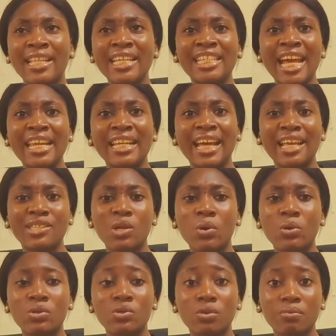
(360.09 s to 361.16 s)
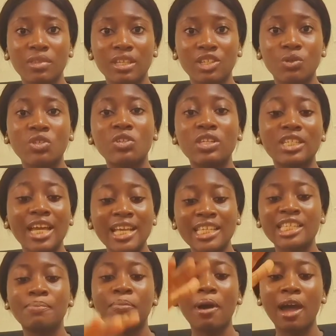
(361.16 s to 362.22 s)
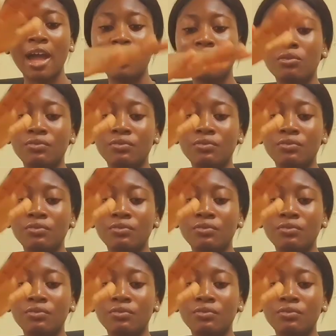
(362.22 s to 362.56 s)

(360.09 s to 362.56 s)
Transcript: I think she had cancer or something. She was only inspired